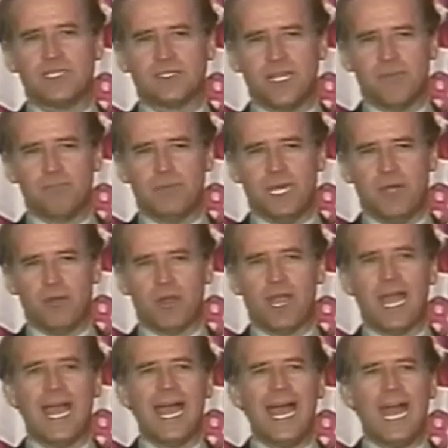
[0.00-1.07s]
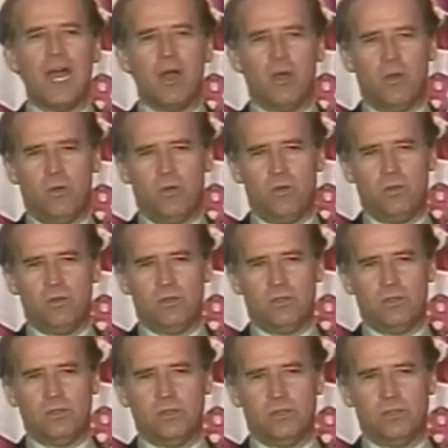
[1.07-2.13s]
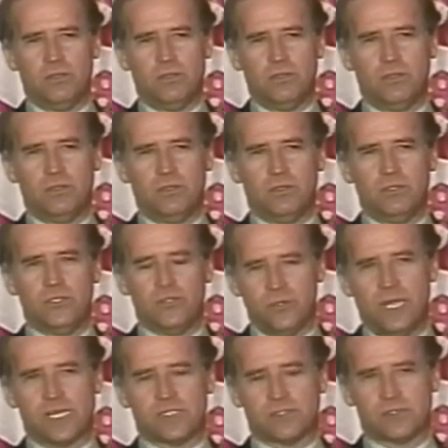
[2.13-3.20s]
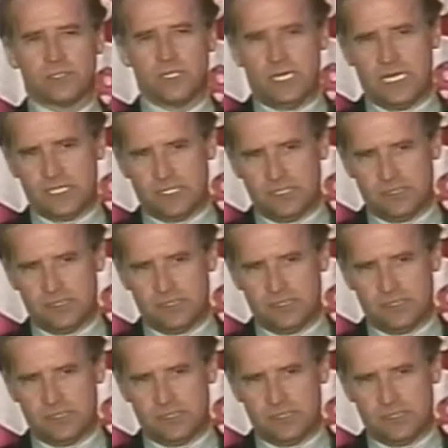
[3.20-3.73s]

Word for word: that power, how you exercise